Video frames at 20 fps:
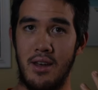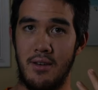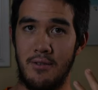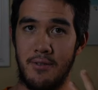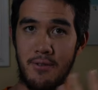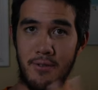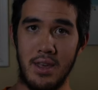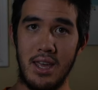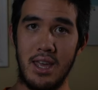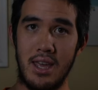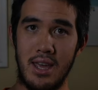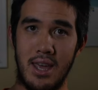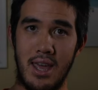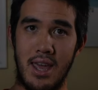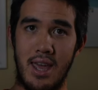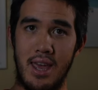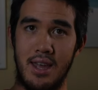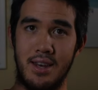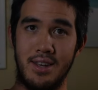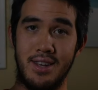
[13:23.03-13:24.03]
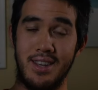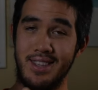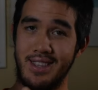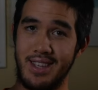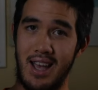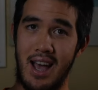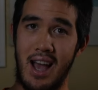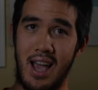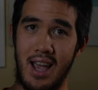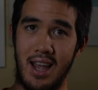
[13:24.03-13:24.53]
feat in
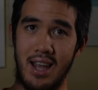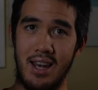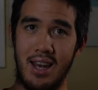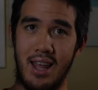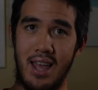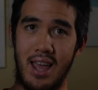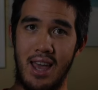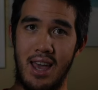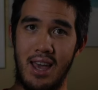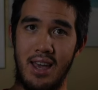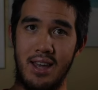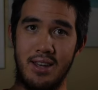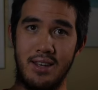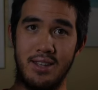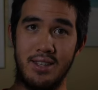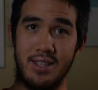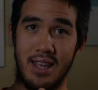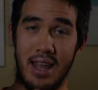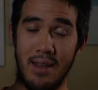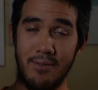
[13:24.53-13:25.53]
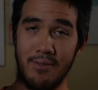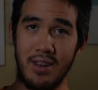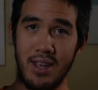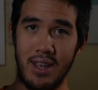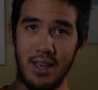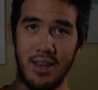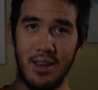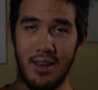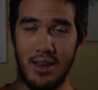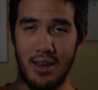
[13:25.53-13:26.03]
design and
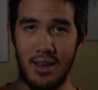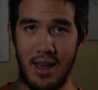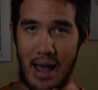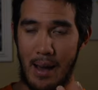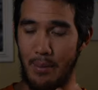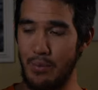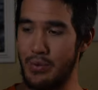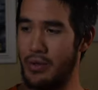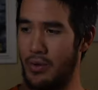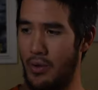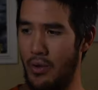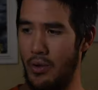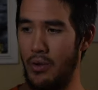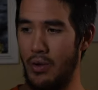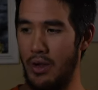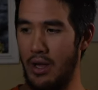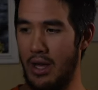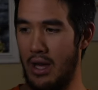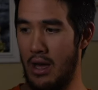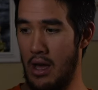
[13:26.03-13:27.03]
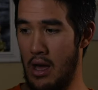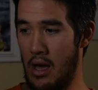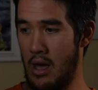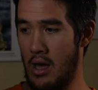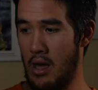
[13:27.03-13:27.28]
safety? Absolutely.